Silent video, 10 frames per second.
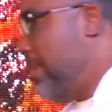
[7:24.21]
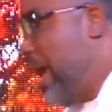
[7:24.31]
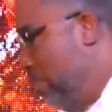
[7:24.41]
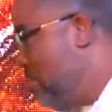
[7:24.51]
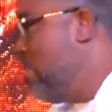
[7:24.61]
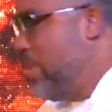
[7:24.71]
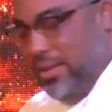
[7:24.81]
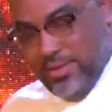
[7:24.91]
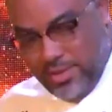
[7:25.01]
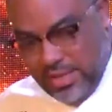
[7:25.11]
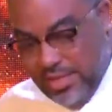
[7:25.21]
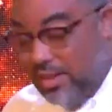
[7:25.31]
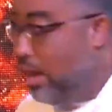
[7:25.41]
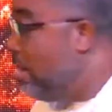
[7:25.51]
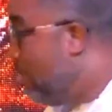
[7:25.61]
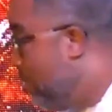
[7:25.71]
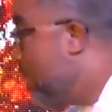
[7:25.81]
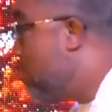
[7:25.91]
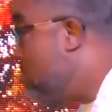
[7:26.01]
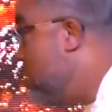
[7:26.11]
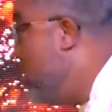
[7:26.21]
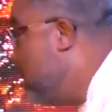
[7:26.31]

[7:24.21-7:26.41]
I'm creamy, so this is a lovely creamy